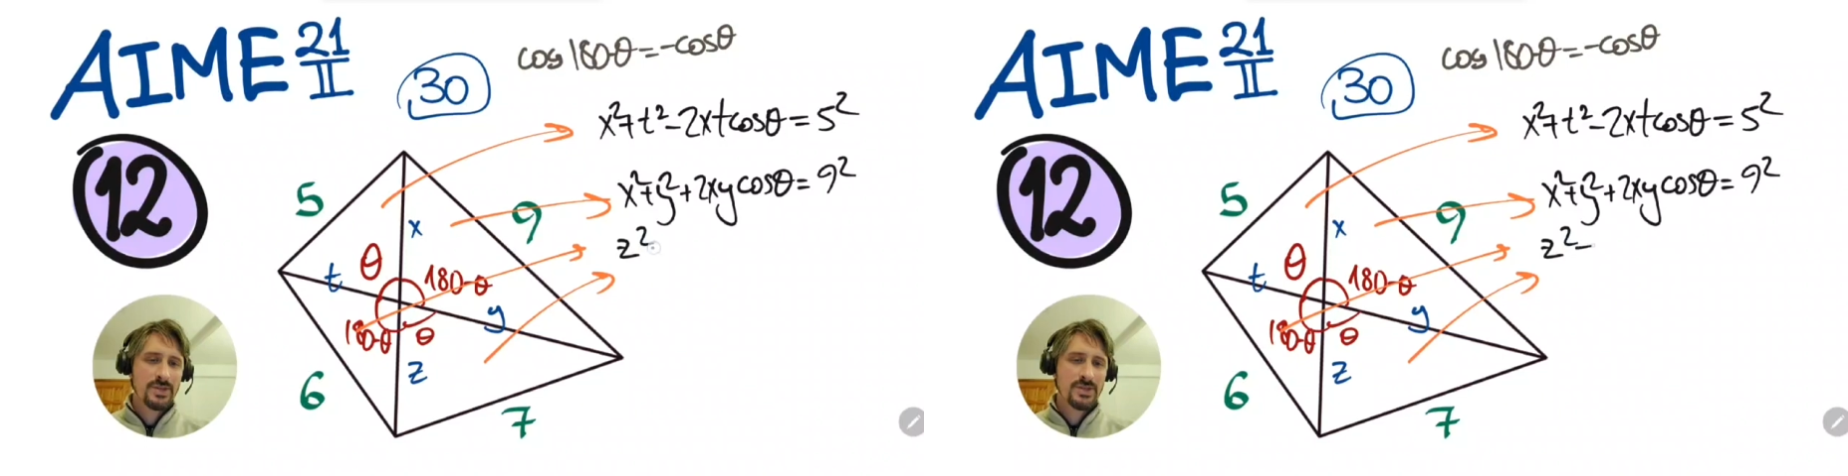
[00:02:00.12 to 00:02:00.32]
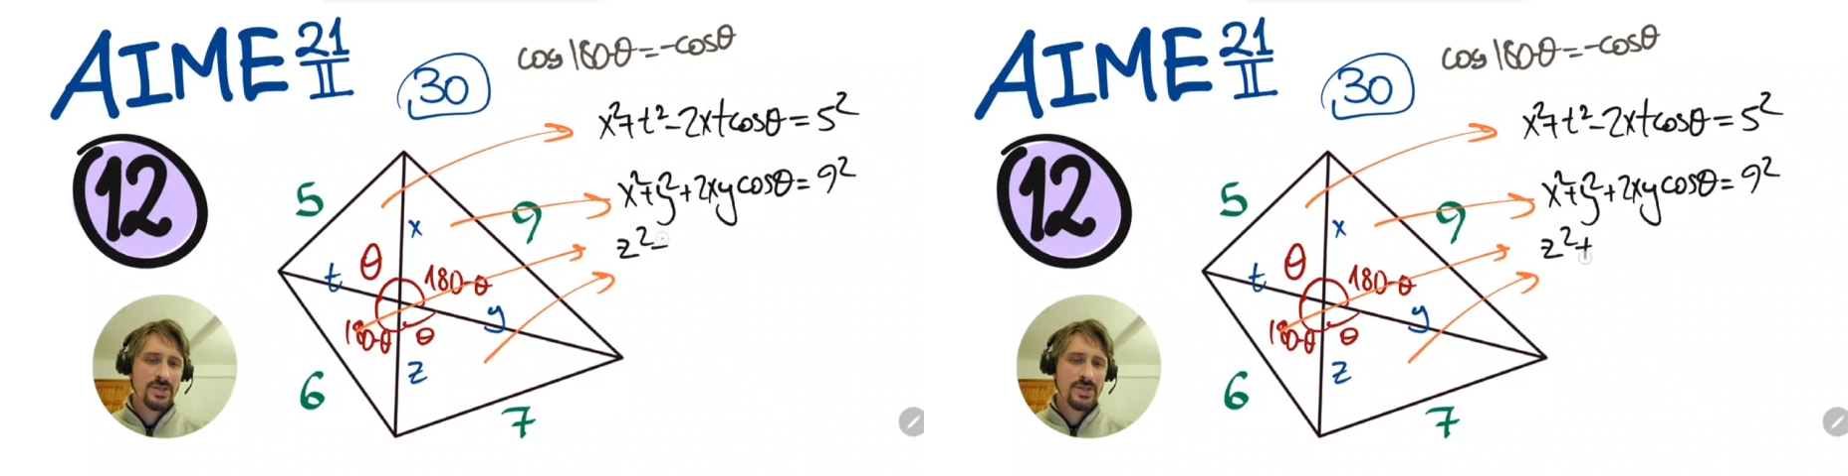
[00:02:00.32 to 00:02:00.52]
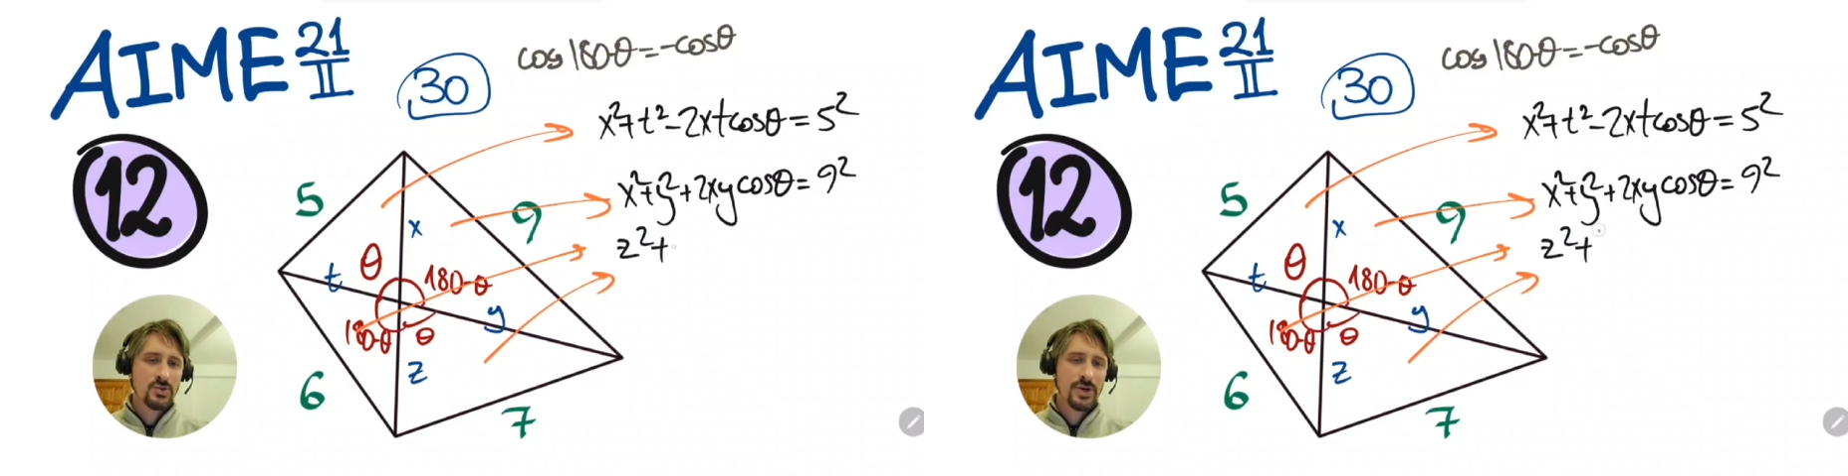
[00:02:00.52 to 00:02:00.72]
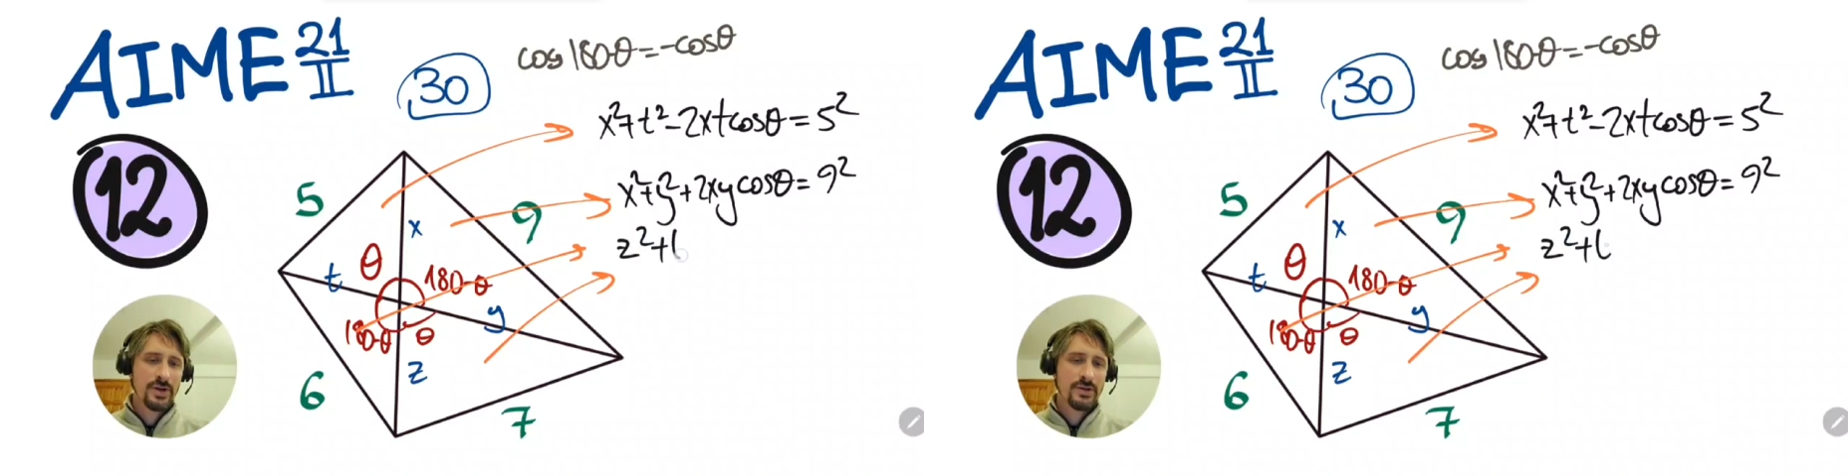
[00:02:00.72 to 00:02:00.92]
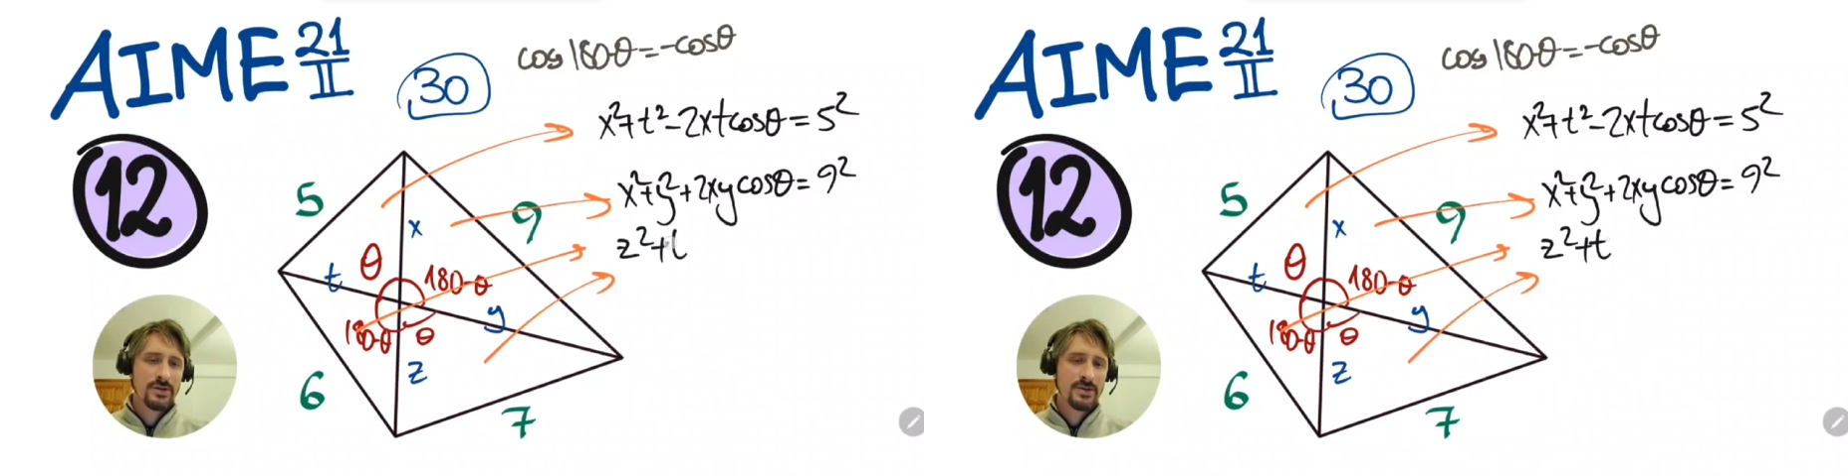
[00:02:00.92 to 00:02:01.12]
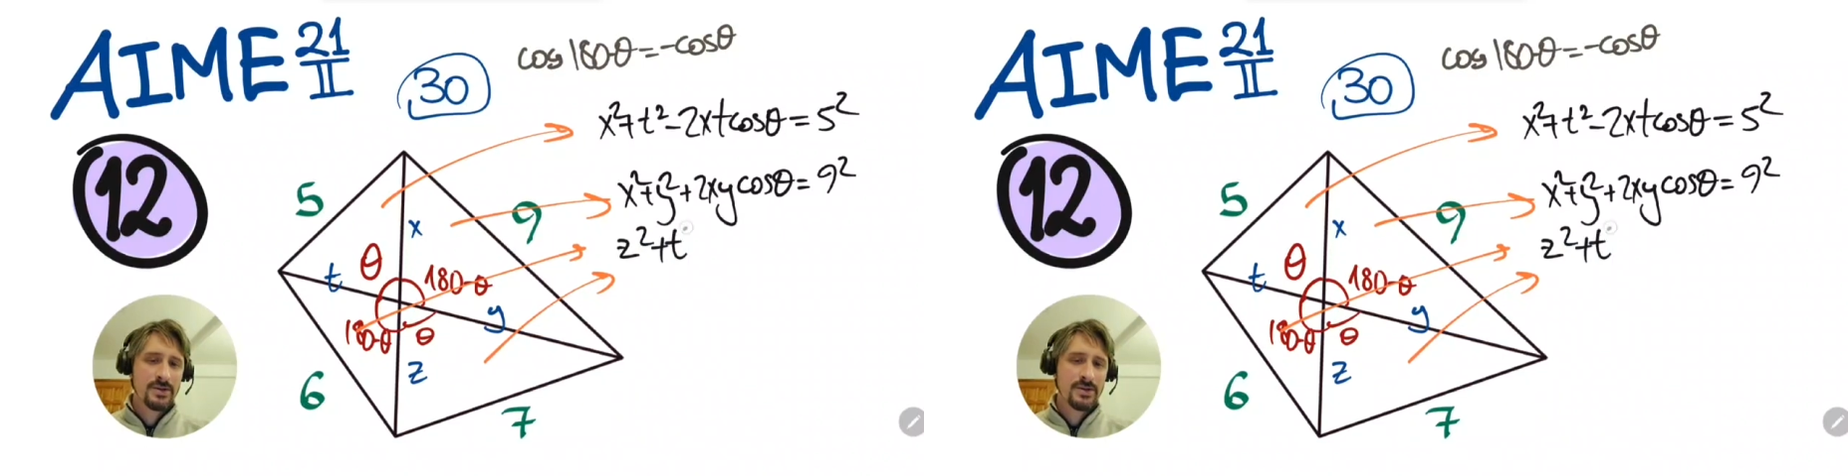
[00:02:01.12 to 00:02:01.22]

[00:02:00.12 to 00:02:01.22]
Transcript: squared plus t squared